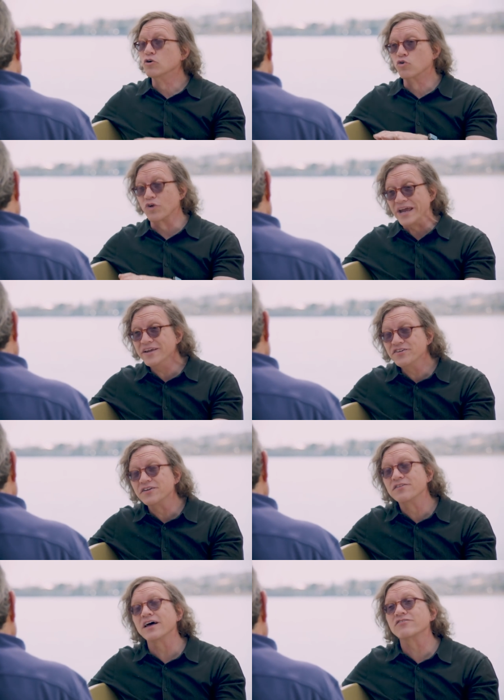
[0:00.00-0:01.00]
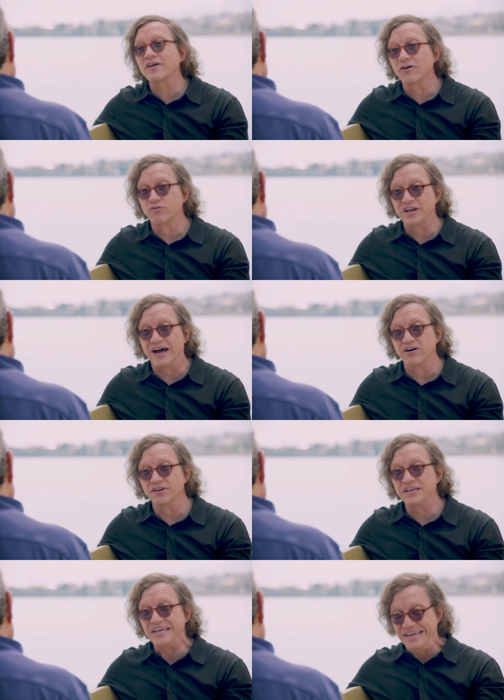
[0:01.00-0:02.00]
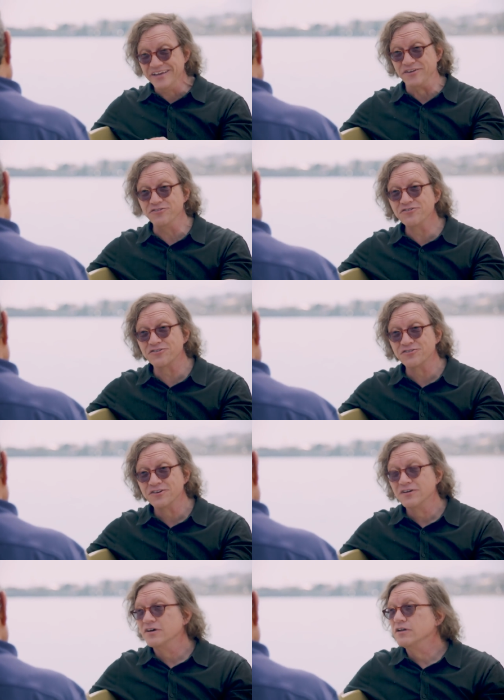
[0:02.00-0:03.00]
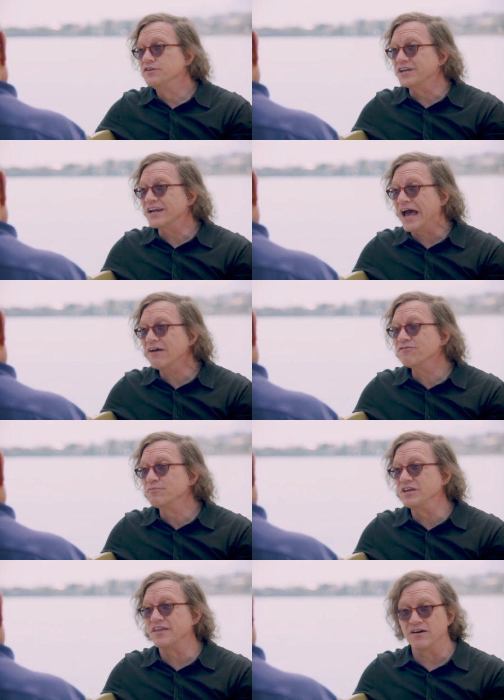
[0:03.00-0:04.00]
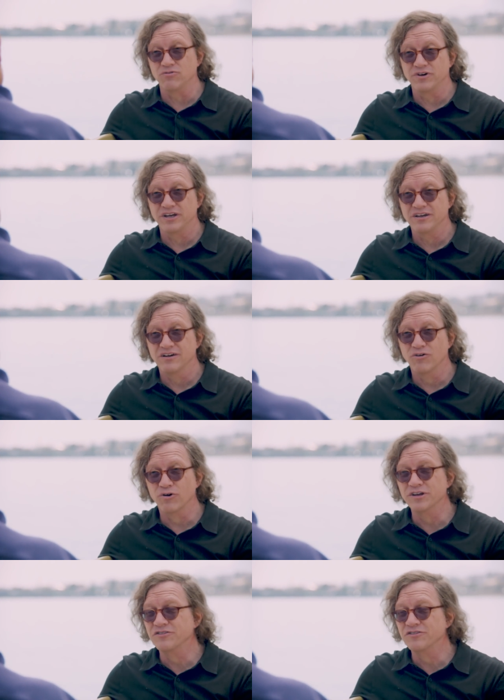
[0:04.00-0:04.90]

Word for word: granted that's how reality is, did it have to be that way? Or